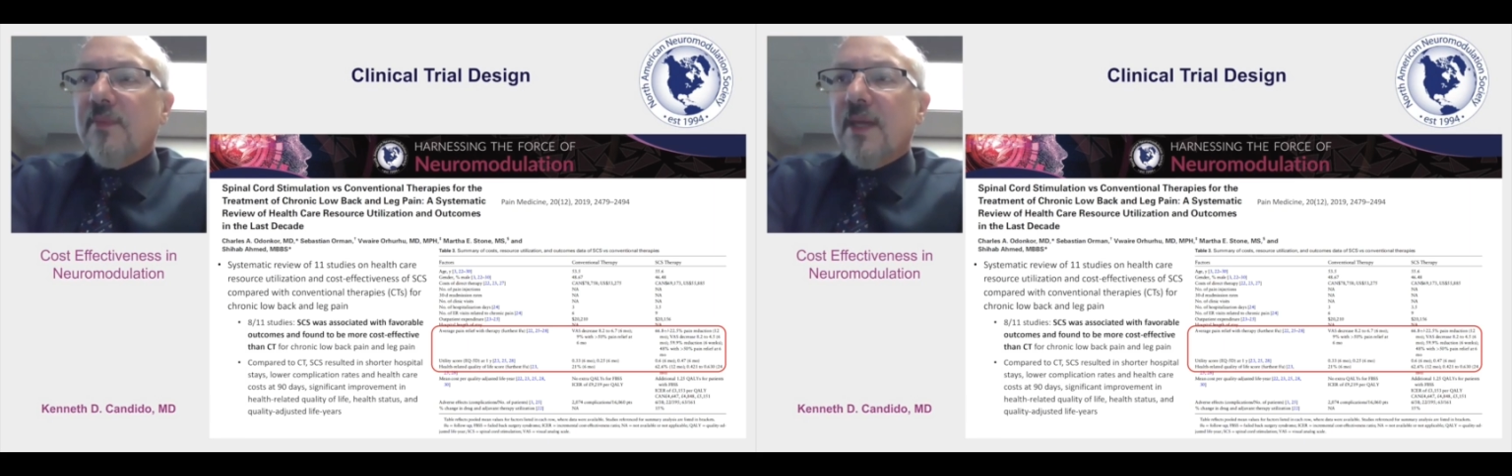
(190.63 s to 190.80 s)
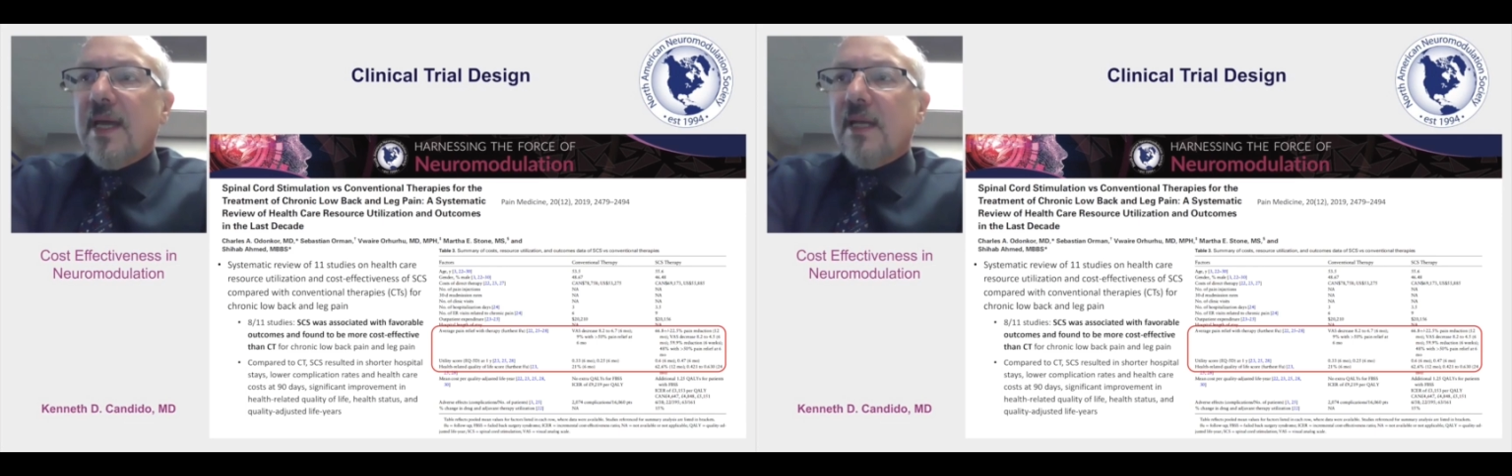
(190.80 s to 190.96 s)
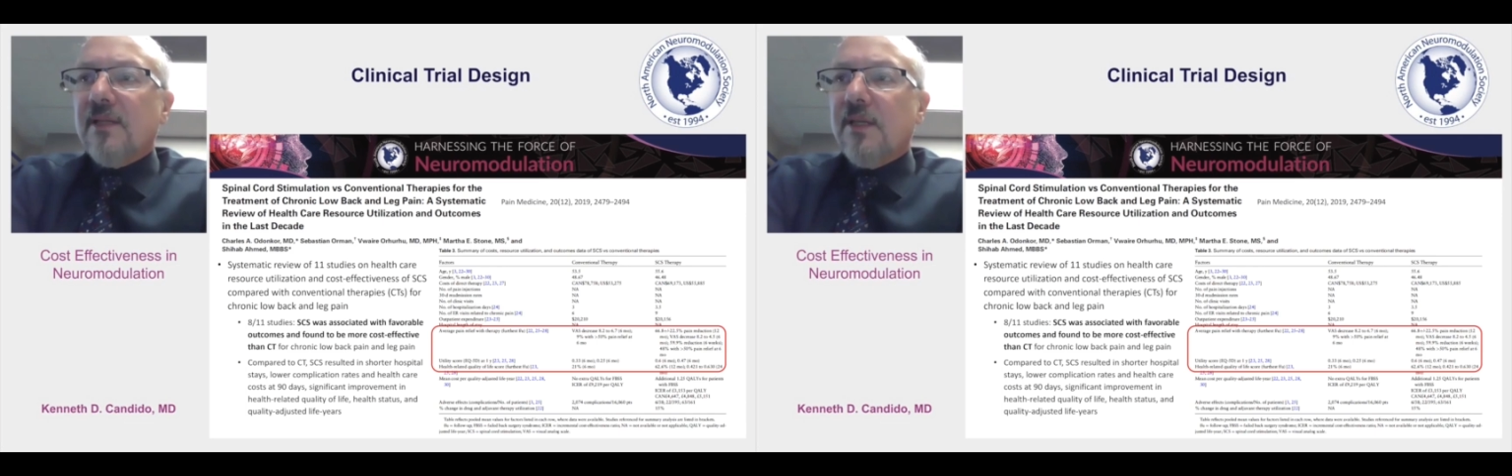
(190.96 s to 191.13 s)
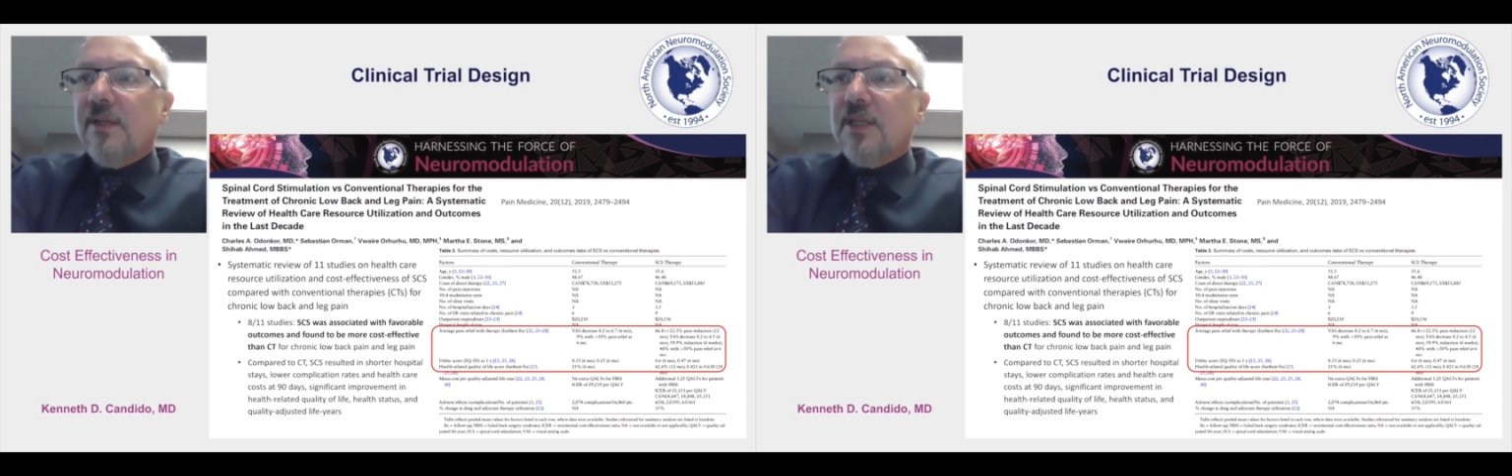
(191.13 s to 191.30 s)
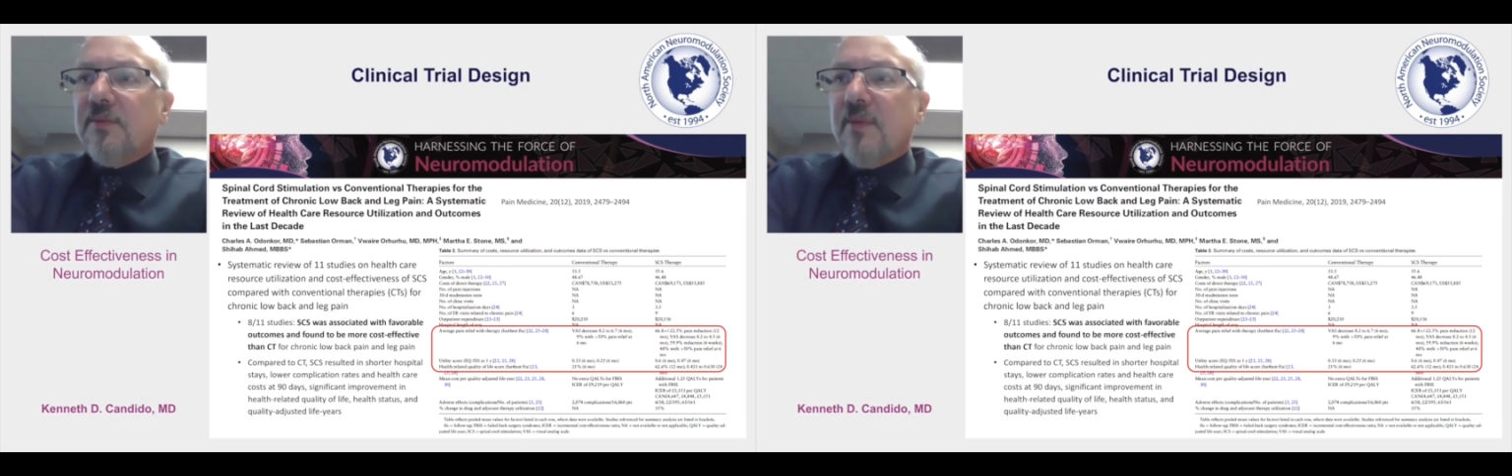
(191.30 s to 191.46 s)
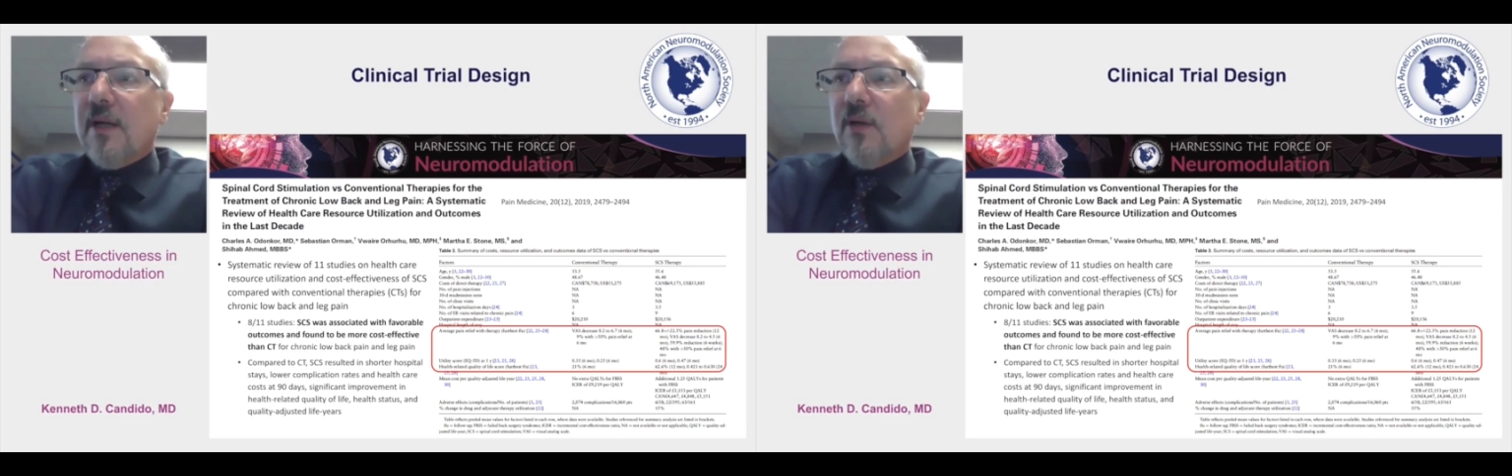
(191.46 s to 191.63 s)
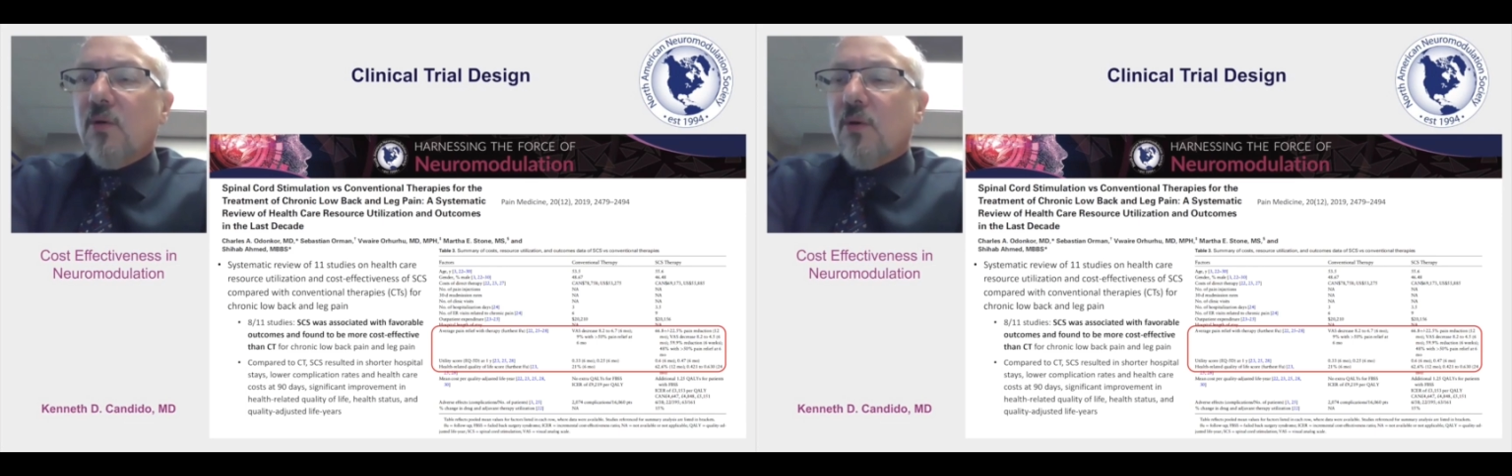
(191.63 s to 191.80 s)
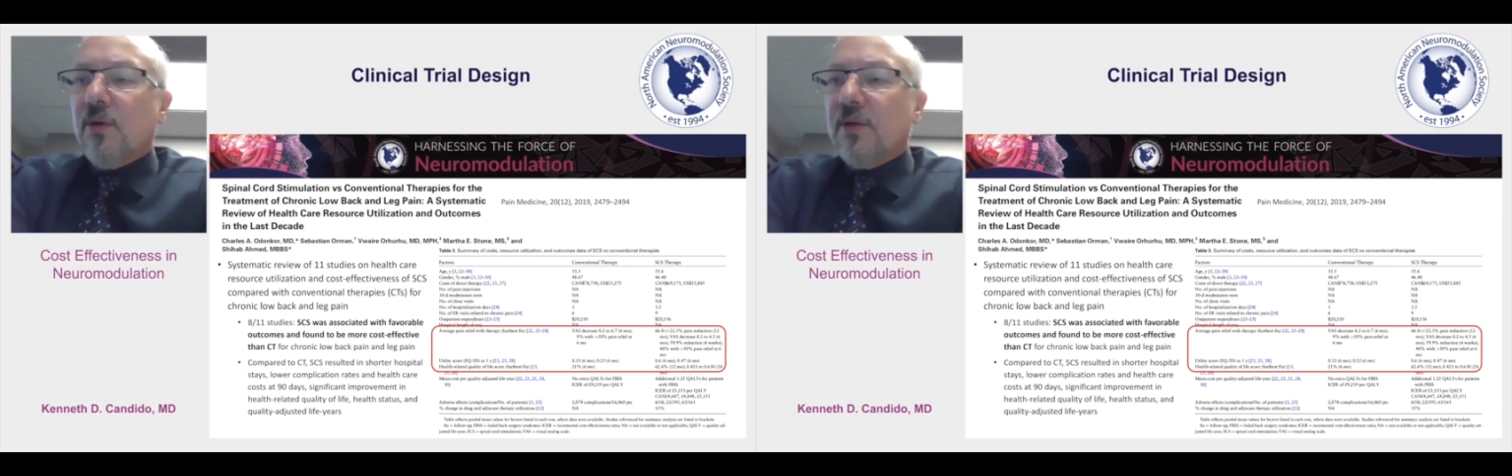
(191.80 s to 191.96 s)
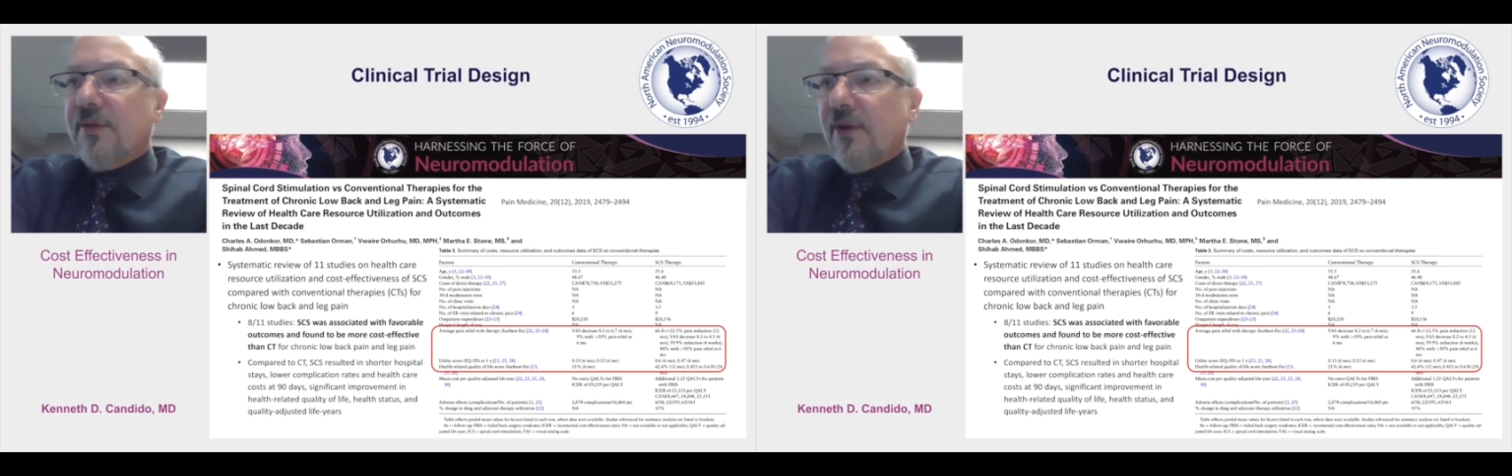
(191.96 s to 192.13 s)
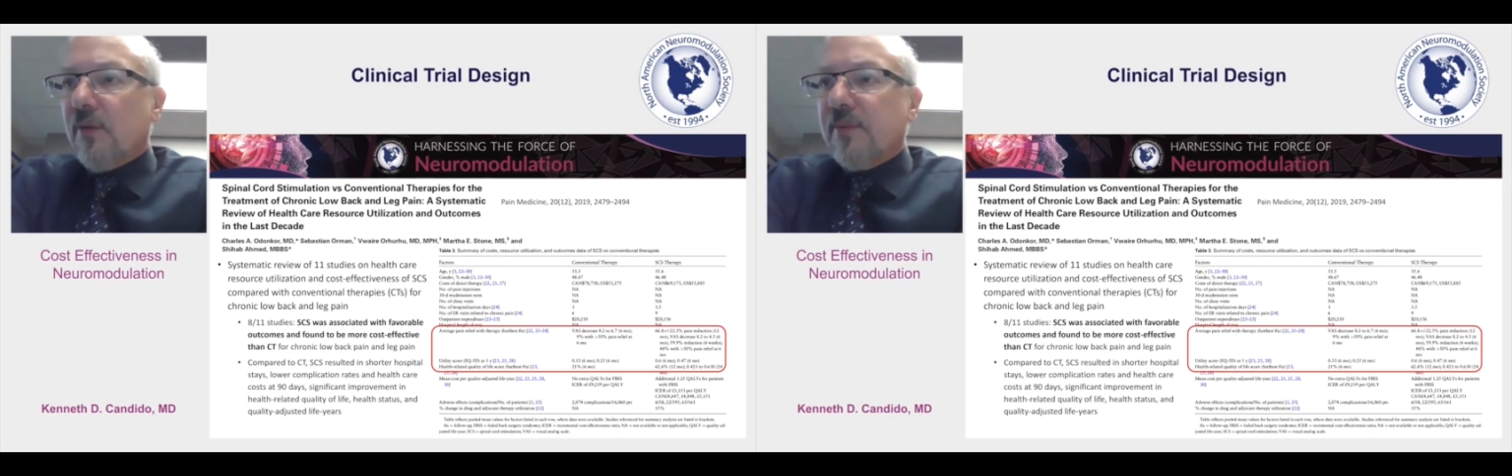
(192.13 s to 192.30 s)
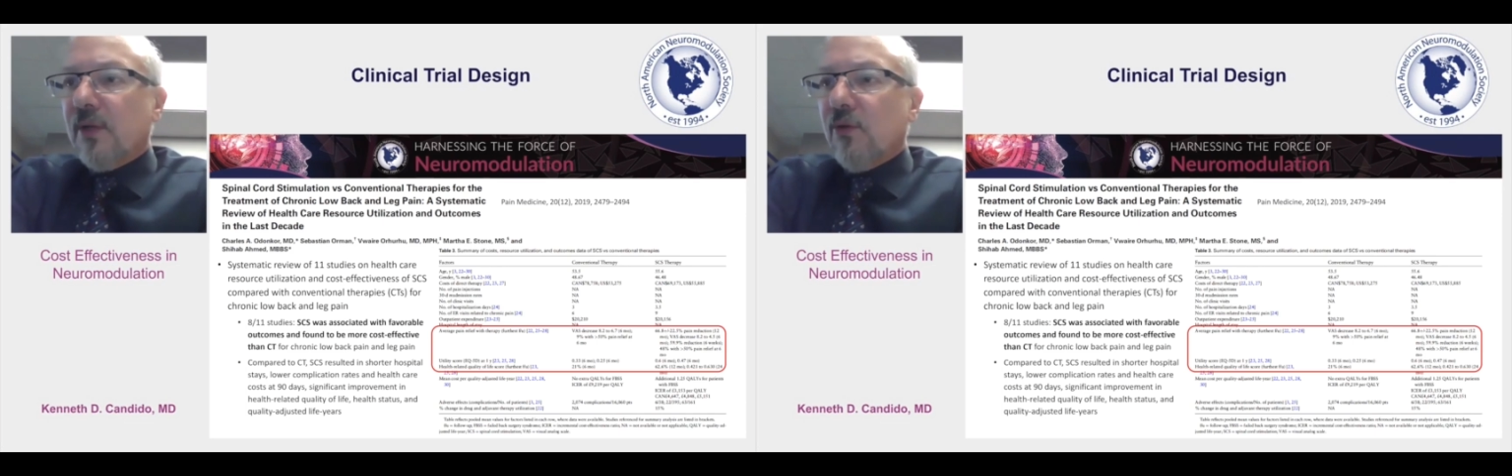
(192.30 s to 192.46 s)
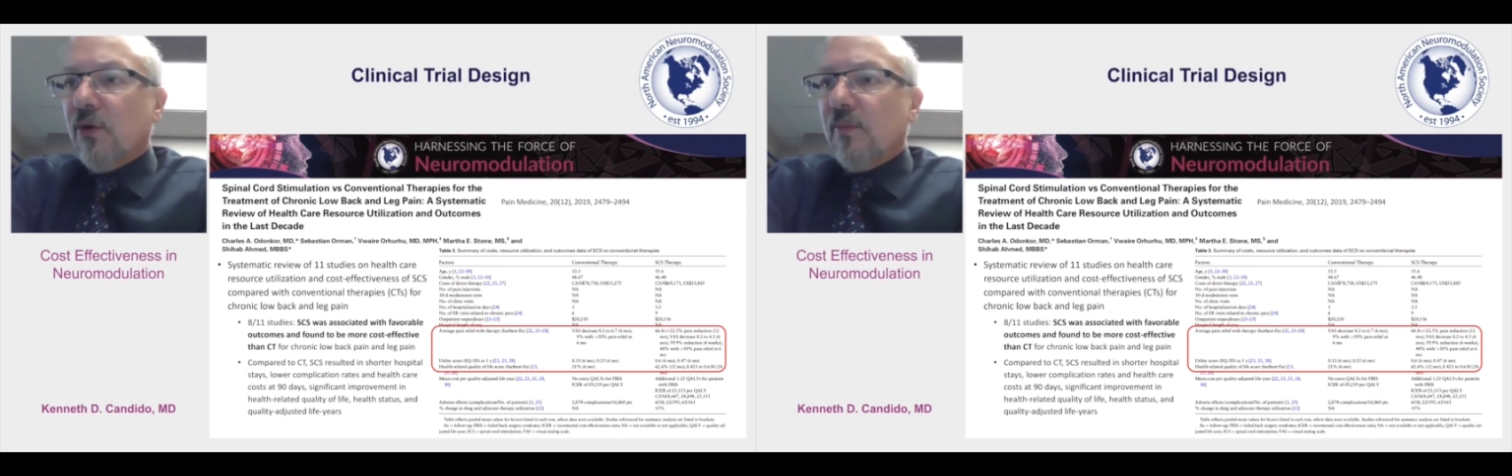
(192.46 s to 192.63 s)
and in the spinal cord
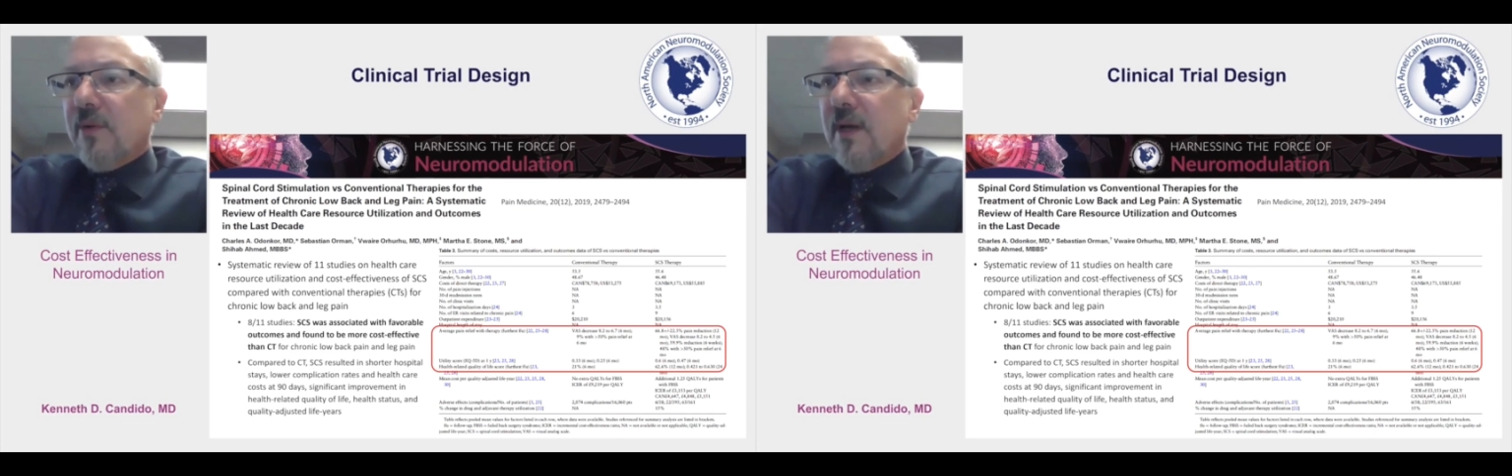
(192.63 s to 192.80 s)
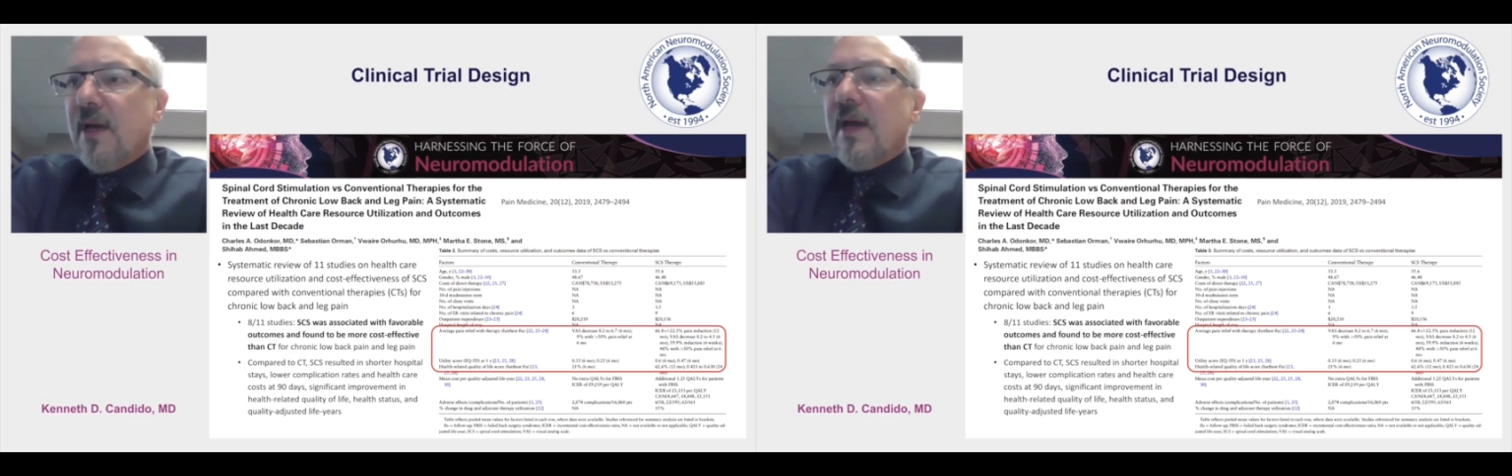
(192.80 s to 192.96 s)
therapy group